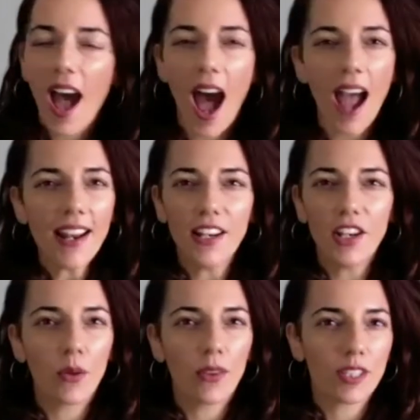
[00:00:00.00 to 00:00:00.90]
I didn't
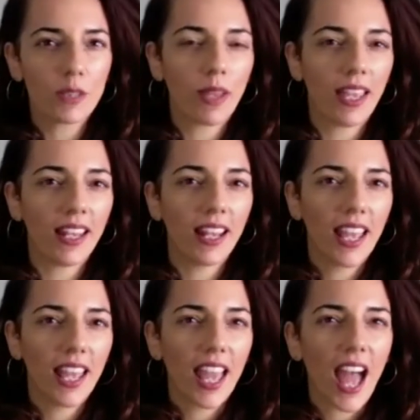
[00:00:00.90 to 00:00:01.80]
know this, but
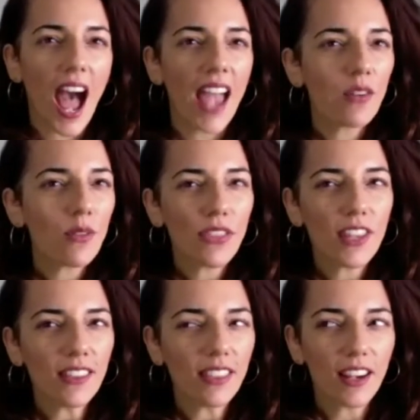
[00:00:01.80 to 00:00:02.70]
I don't
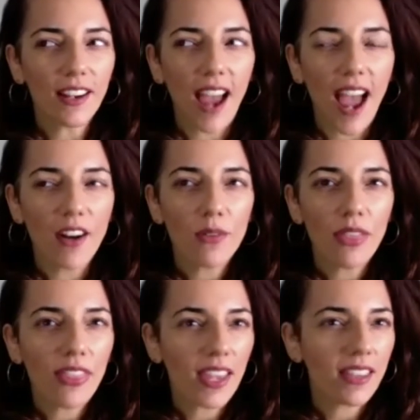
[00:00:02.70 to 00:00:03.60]
think there. I
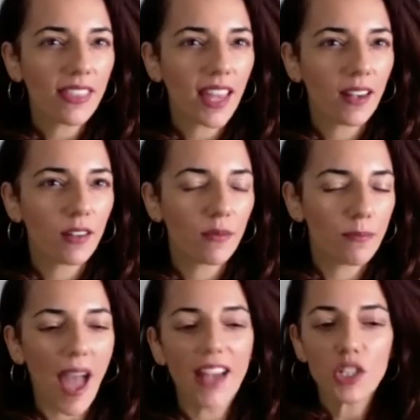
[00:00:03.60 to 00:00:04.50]
don't think that
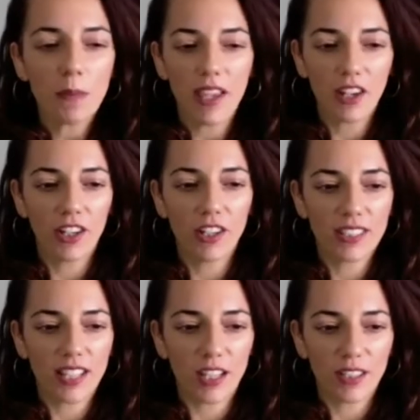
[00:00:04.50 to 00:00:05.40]
matchmakers
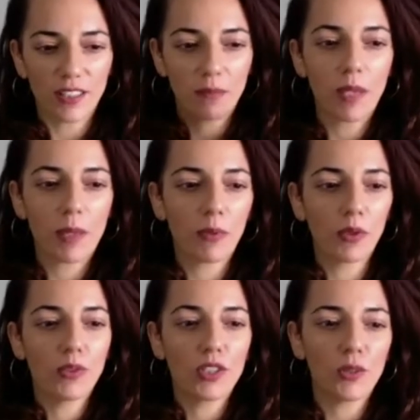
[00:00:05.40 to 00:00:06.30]
and people
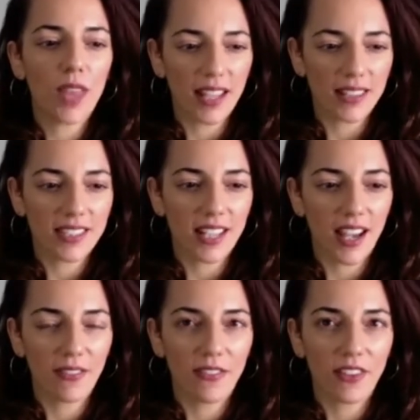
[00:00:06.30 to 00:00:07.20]
who do that
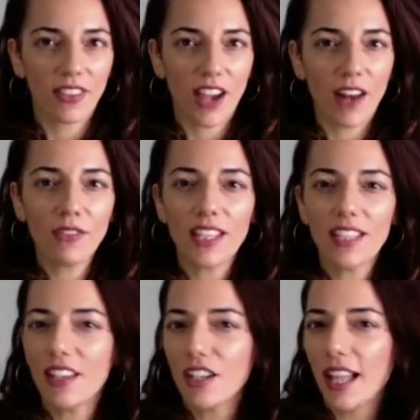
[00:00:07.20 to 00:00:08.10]
stuff. I don't
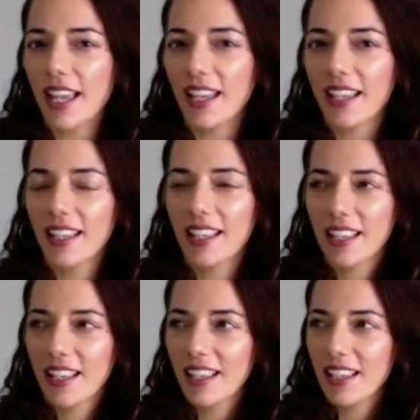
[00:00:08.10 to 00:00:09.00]
think they're like.
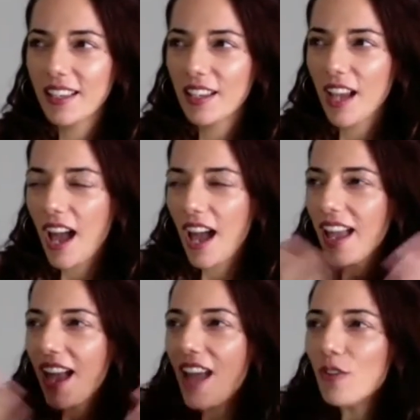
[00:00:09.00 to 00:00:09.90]

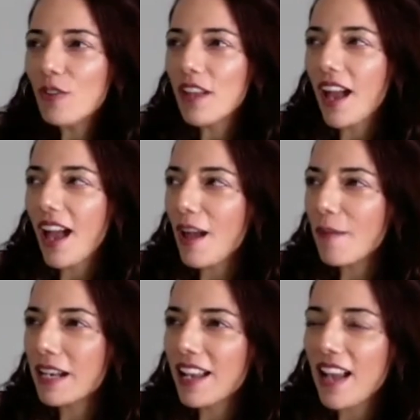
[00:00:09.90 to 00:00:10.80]
I, don't. I, I,
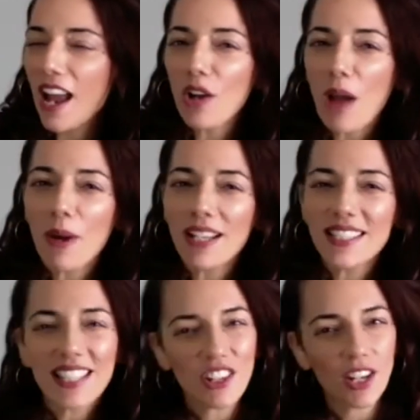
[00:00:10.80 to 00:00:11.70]
mean, I. I don't. I want
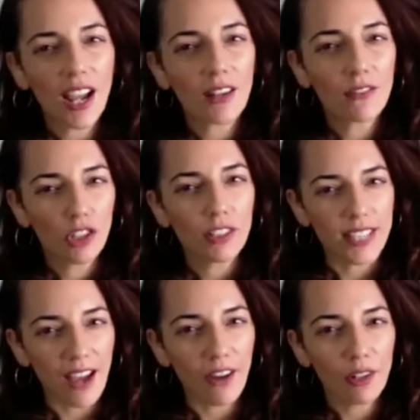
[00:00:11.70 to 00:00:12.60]
to say they're kind of looked
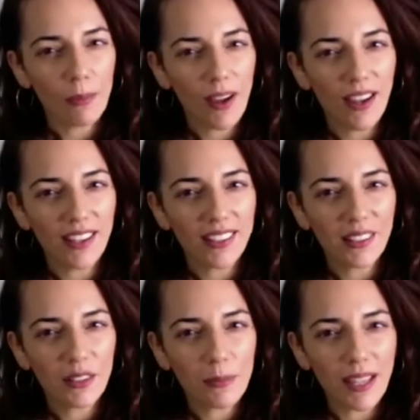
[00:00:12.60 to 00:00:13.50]
down upon a
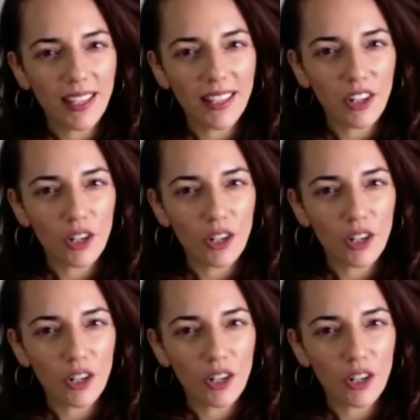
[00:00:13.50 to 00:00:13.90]
little bit in